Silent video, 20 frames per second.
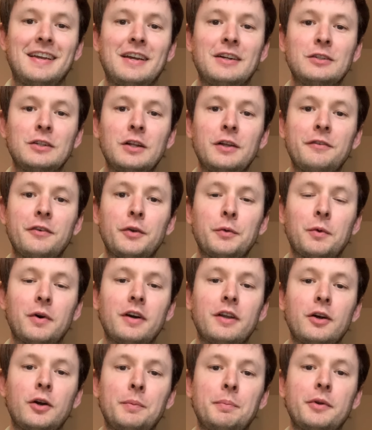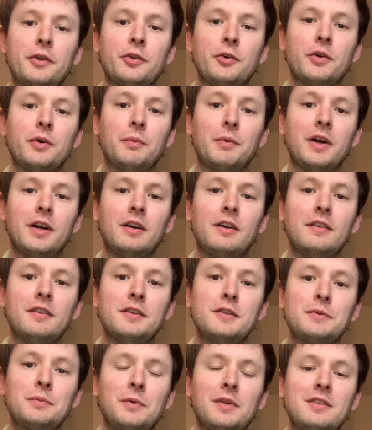Hello everyone. I hope you're doing well on
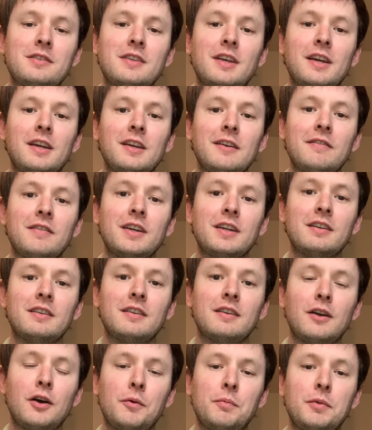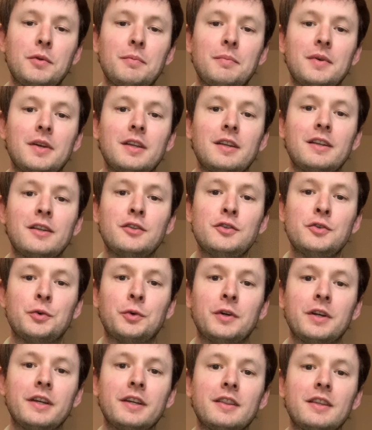this Wednesday evening. Hope you've been
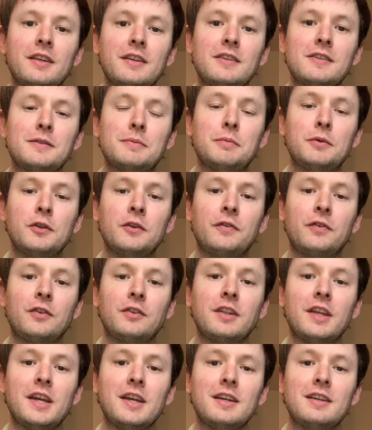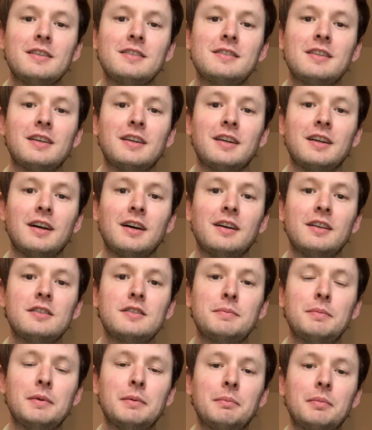enjoying these beautiful days that God's
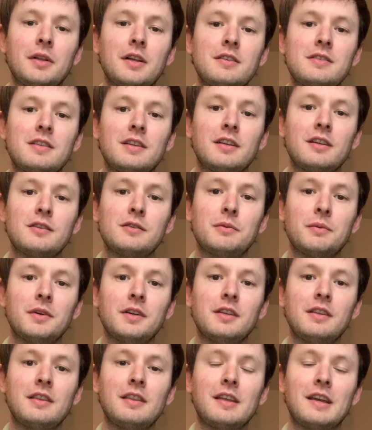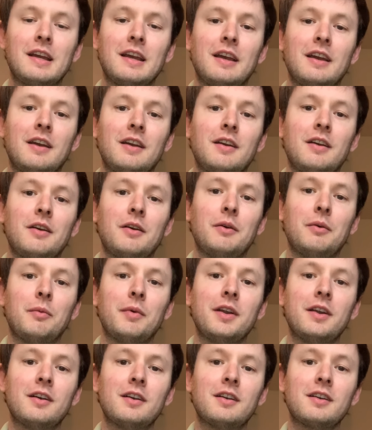been blessing us with.
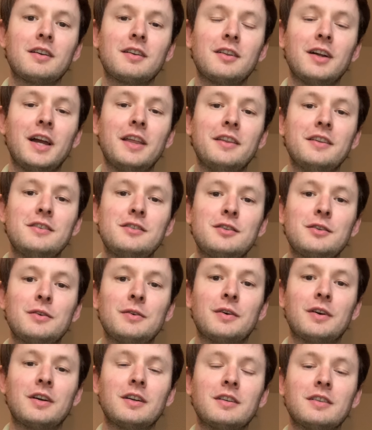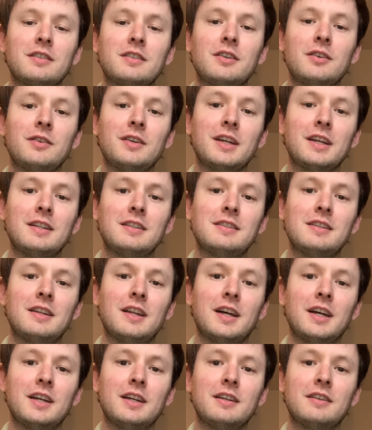We are glad that you are tuning in
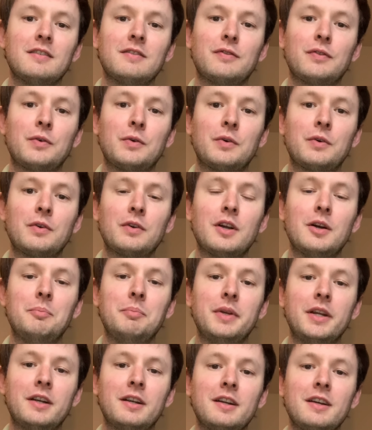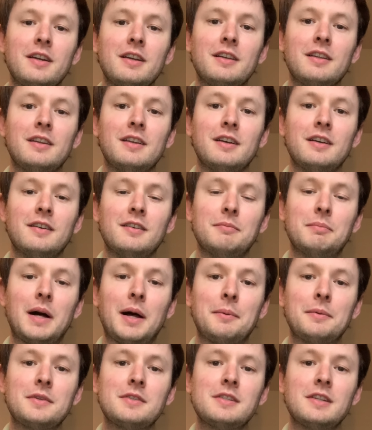tonight for a period of
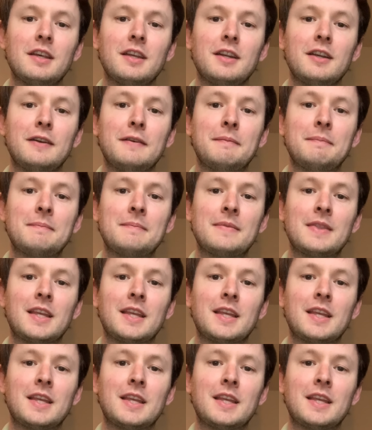Bible study.